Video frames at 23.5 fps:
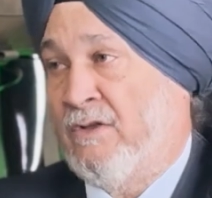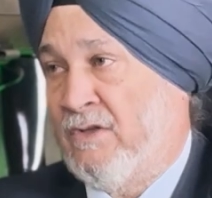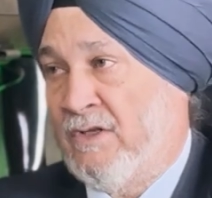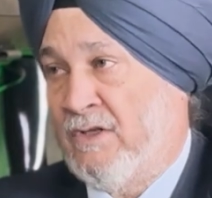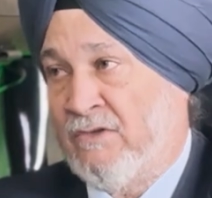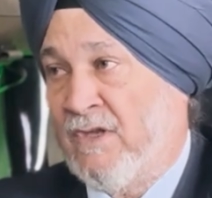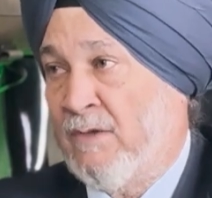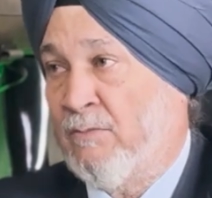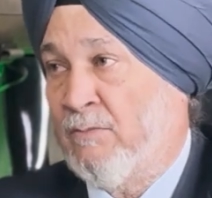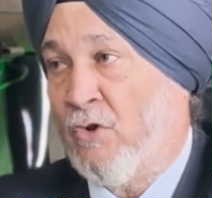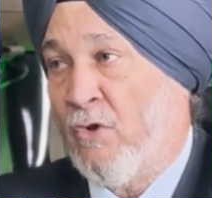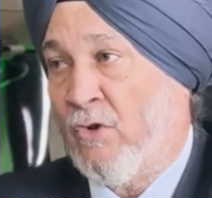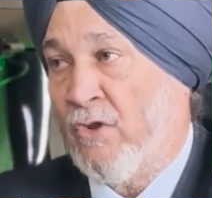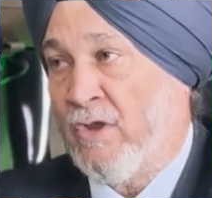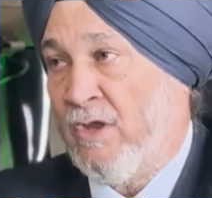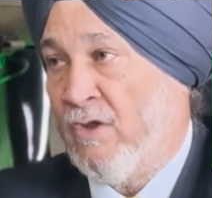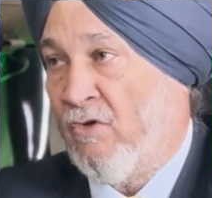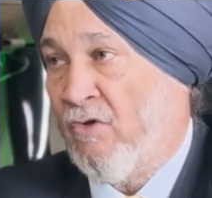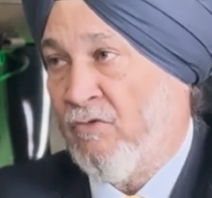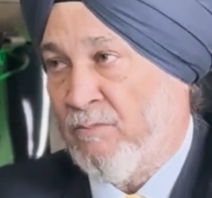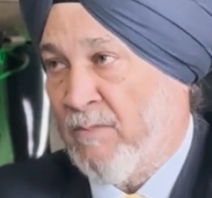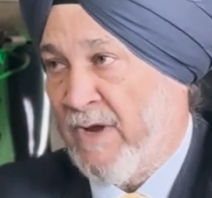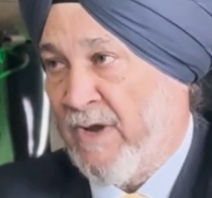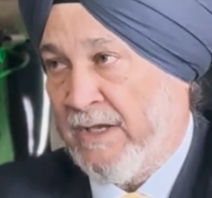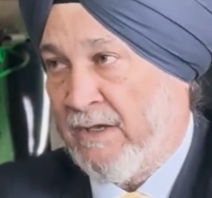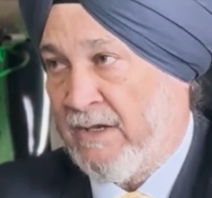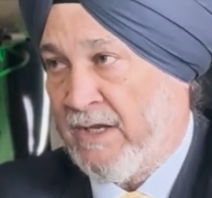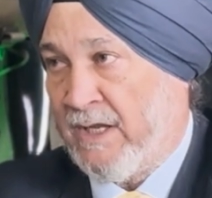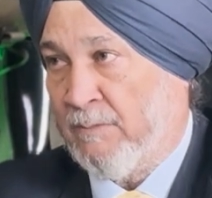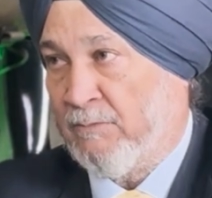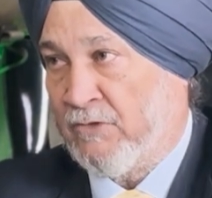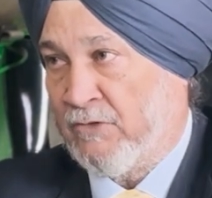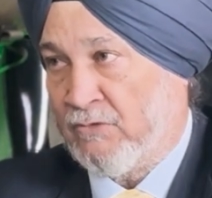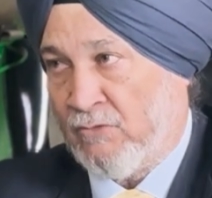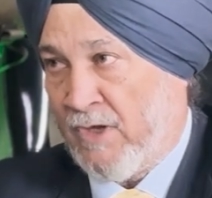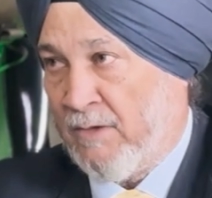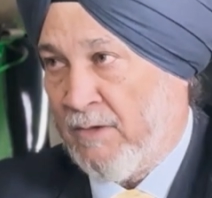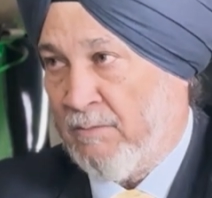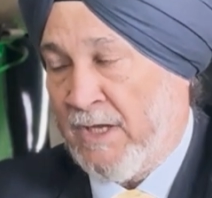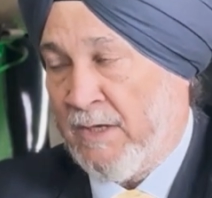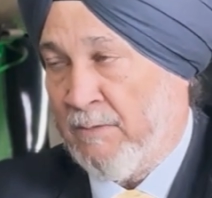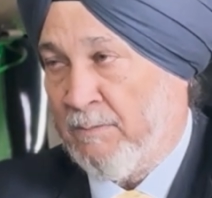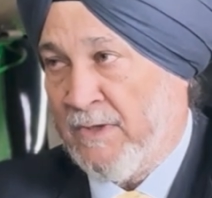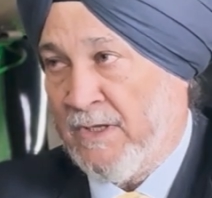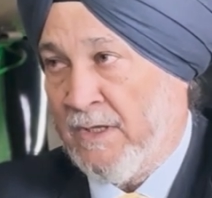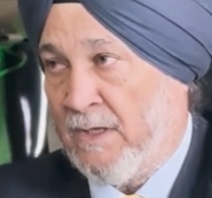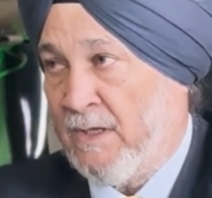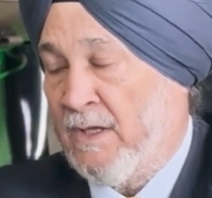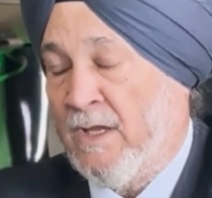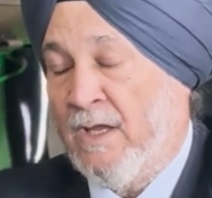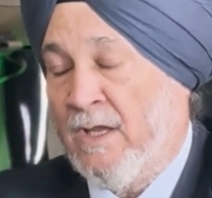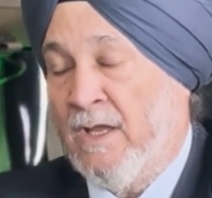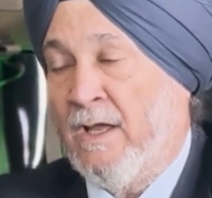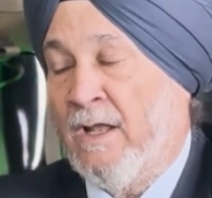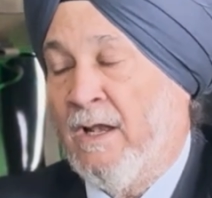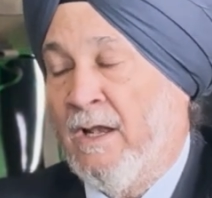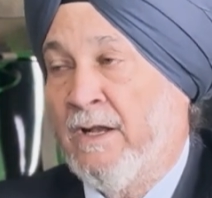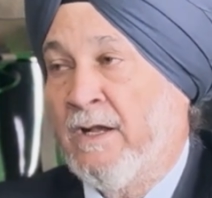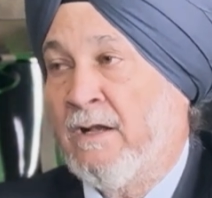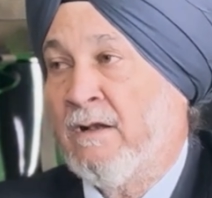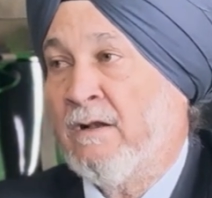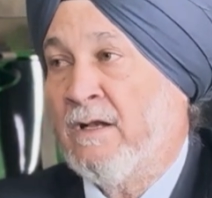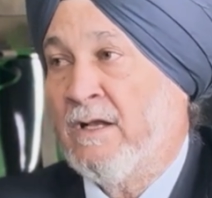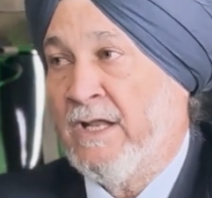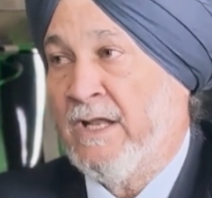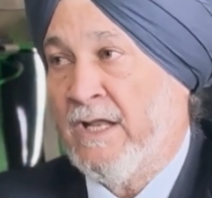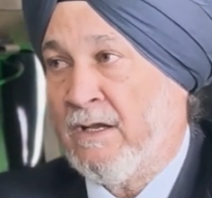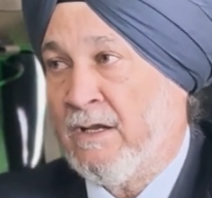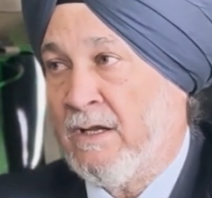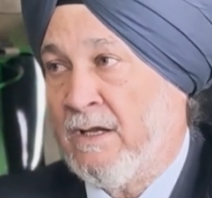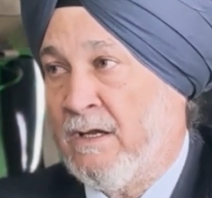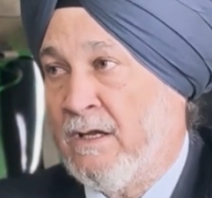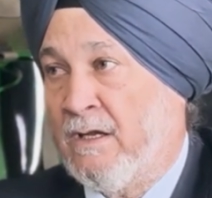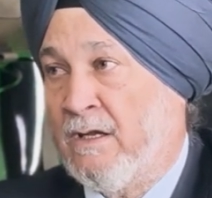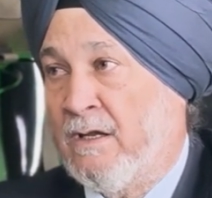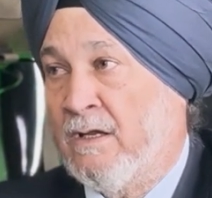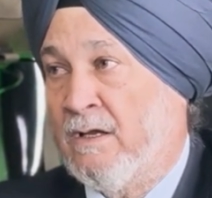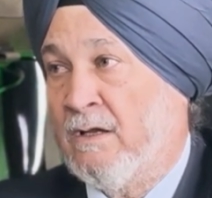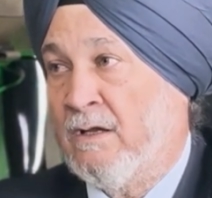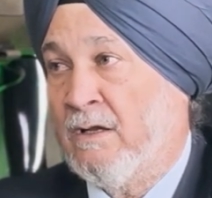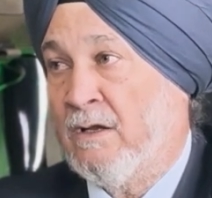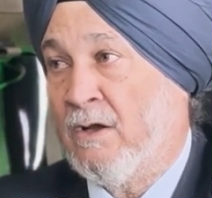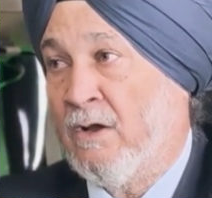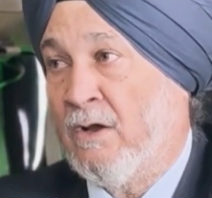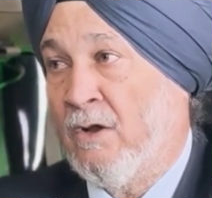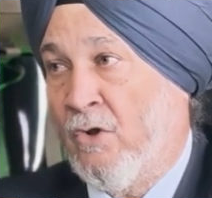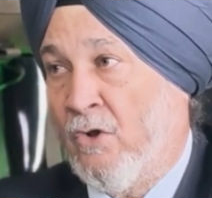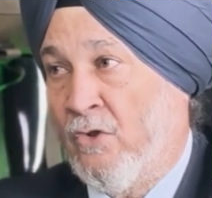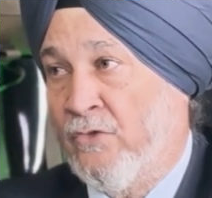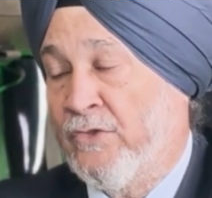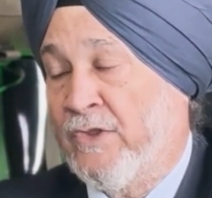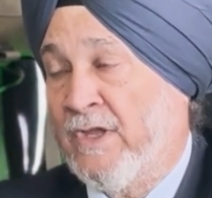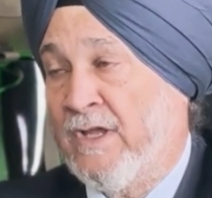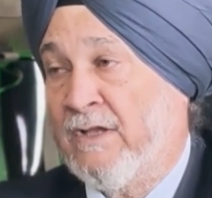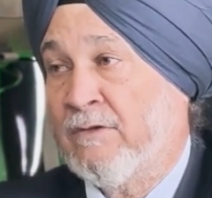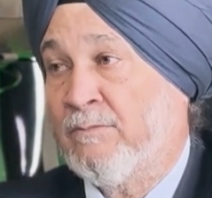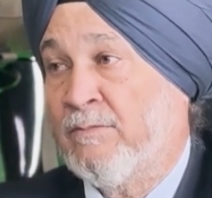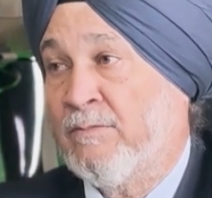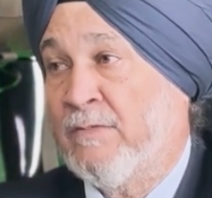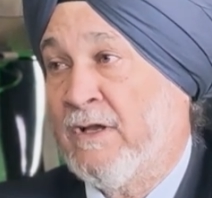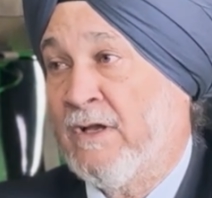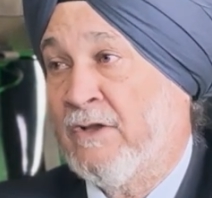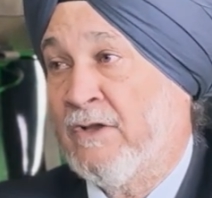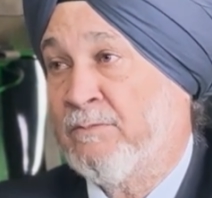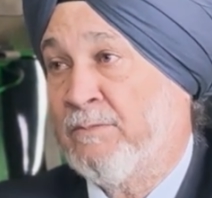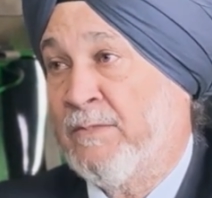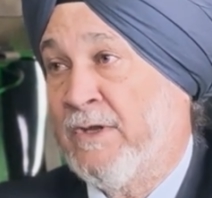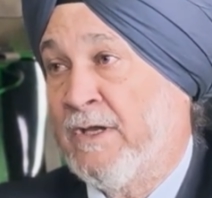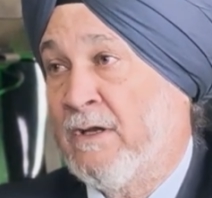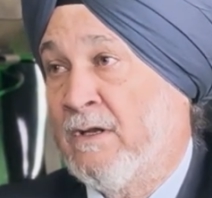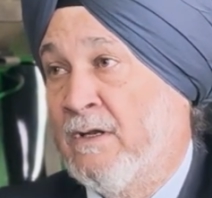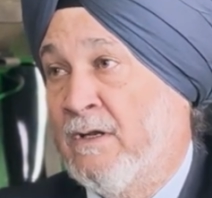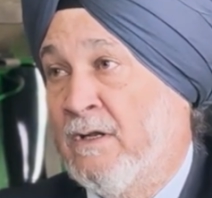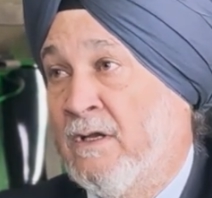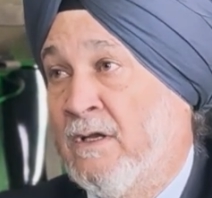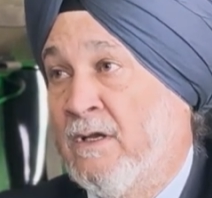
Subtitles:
This I'm talking of my time. So I might be little dated on that aspect.